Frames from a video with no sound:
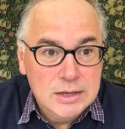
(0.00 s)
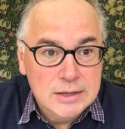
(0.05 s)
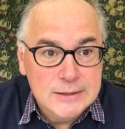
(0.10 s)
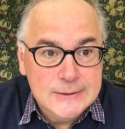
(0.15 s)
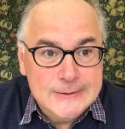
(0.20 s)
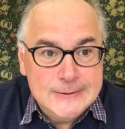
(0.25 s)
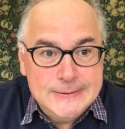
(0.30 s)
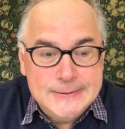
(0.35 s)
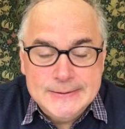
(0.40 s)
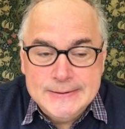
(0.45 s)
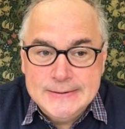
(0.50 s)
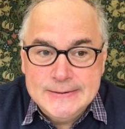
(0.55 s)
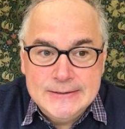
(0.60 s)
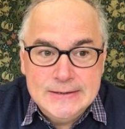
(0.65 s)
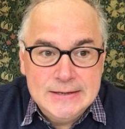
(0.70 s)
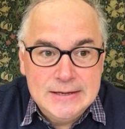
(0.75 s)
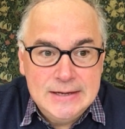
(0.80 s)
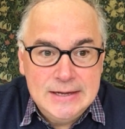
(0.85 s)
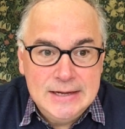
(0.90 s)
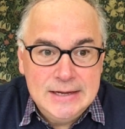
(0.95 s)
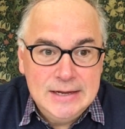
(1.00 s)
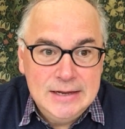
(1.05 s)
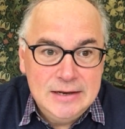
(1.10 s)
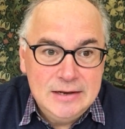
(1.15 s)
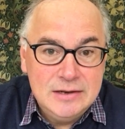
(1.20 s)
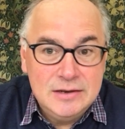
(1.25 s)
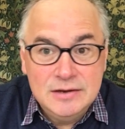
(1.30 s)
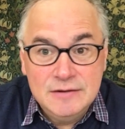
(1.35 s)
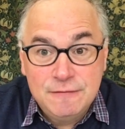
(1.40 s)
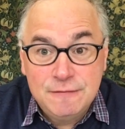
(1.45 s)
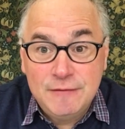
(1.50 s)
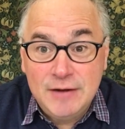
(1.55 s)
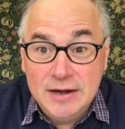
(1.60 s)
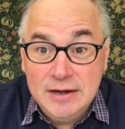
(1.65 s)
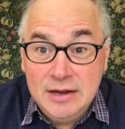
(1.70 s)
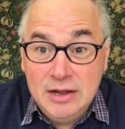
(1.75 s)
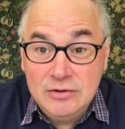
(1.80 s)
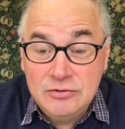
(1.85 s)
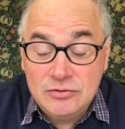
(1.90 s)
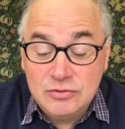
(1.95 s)
uh, and in the
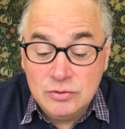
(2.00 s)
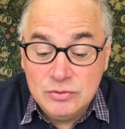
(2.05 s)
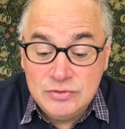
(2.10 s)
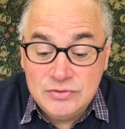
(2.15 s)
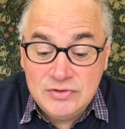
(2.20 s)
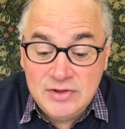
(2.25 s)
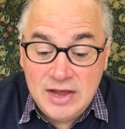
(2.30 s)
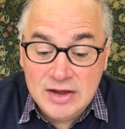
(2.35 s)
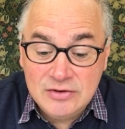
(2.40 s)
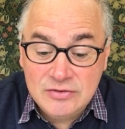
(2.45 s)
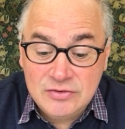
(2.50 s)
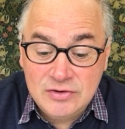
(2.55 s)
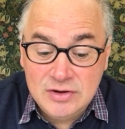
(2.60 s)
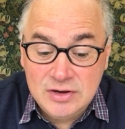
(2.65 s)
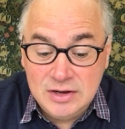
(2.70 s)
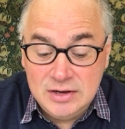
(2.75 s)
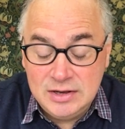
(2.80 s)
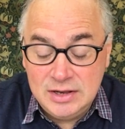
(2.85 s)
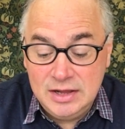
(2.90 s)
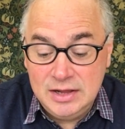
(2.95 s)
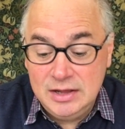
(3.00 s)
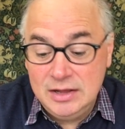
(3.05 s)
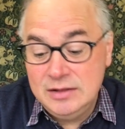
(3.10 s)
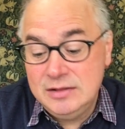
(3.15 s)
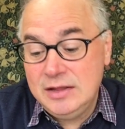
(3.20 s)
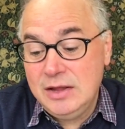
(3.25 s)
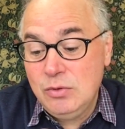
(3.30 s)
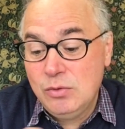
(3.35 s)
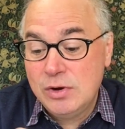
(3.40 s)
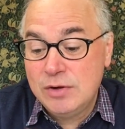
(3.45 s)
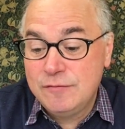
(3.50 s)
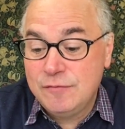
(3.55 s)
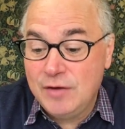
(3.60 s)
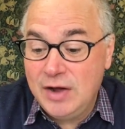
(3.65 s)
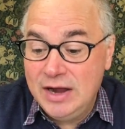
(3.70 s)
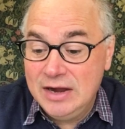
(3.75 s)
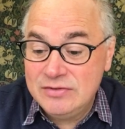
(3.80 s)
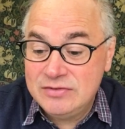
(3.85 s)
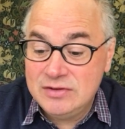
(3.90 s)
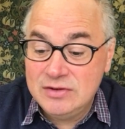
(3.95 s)
financial section, and they, they were
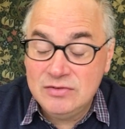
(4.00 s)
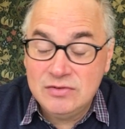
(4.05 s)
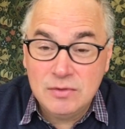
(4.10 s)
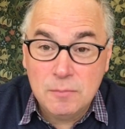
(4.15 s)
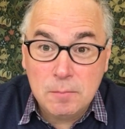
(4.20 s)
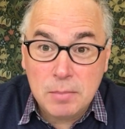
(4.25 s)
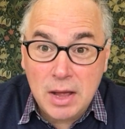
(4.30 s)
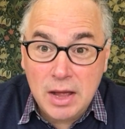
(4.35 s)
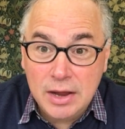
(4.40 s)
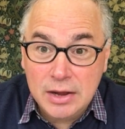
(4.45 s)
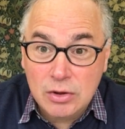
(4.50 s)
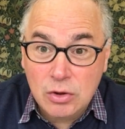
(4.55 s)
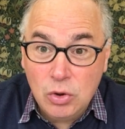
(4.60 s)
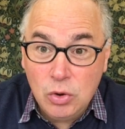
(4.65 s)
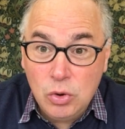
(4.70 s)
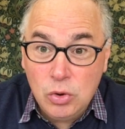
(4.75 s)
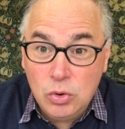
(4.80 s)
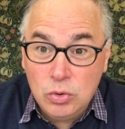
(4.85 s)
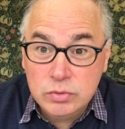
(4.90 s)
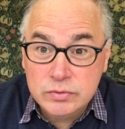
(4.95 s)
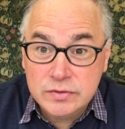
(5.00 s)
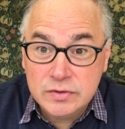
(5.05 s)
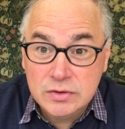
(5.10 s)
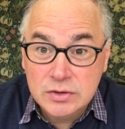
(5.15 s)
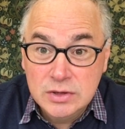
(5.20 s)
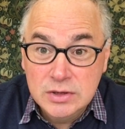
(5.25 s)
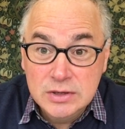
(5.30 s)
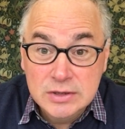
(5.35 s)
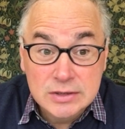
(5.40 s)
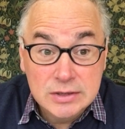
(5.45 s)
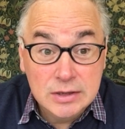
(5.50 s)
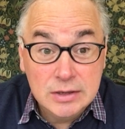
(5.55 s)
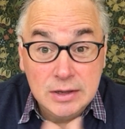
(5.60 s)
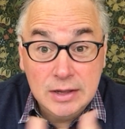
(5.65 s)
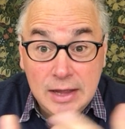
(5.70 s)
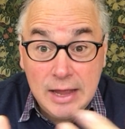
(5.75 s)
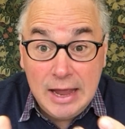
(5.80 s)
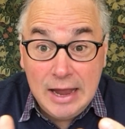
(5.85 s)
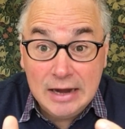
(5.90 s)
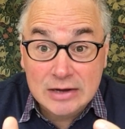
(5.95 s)
advising to buy gold,
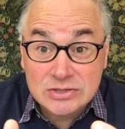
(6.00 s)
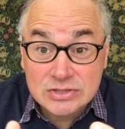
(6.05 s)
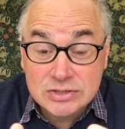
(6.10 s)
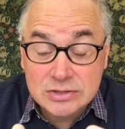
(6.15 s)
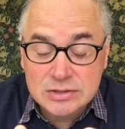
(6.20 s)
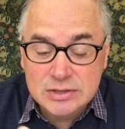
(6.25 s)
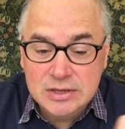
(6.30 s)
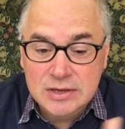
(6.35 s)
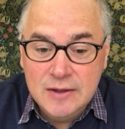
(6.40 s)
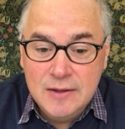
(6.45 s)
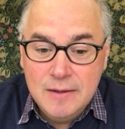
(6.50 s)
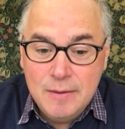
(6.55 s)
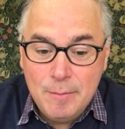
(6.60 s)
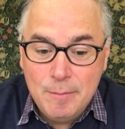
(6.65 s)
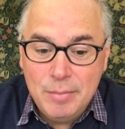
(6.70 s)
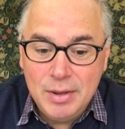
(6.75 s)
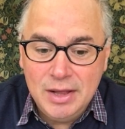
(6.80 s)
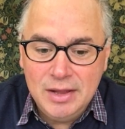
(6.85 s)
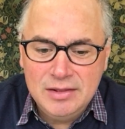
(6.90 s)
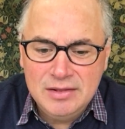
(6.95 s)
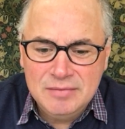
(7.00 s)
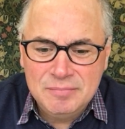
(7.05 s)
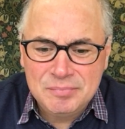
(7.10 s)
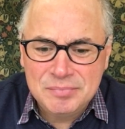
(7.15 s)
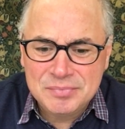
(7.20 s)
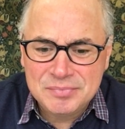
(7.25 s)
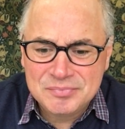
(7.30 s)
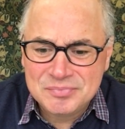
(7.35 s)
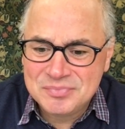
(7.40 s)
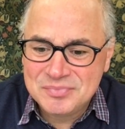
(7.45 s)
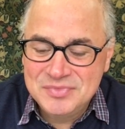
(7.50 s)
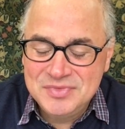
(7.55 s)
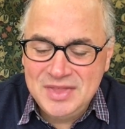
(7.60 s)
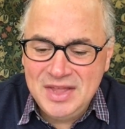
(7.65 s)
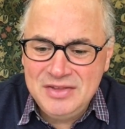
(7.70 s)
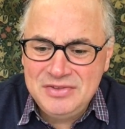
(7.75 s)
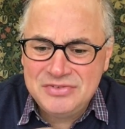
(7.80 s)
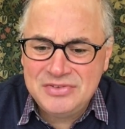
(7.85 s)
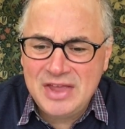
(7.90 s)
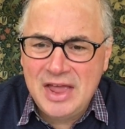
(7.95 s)
uh, actually, but
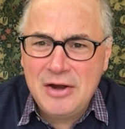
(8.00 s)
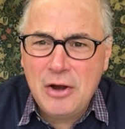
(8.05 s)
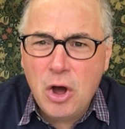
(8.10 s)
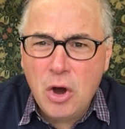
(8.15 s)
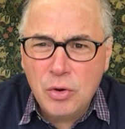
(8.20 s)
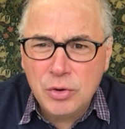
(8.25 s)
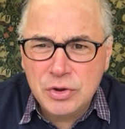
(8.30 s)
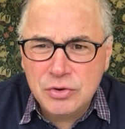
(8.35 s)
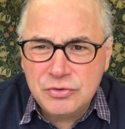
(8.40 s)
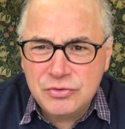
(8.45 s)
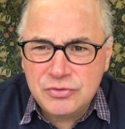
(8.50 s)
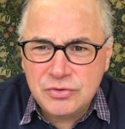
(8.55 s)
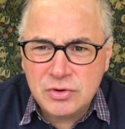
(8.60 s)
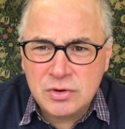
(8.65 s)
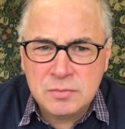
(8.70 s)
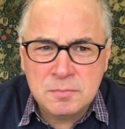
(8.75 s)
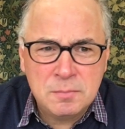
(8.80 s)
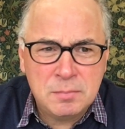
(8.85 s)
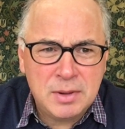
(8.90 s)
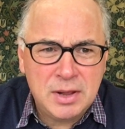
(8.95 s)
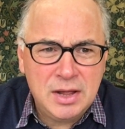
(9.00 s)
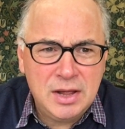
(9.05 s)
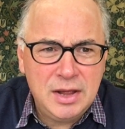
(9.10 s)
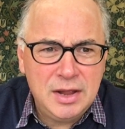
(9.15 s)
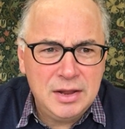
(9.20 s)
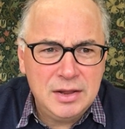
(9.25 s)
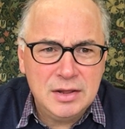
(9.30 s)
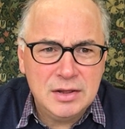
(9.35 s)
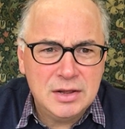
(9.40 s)
they said, oh, you shouldn't buy